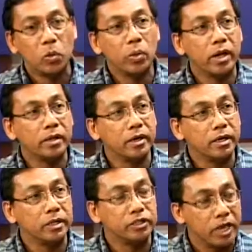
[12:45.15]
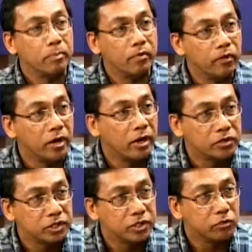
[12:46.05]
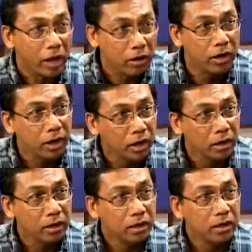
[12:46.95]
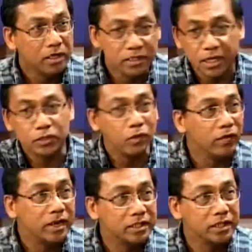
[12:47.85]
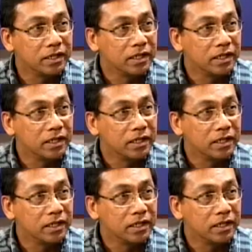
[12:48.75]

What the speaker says: whether the shape of your house is regular, it's not so fancy,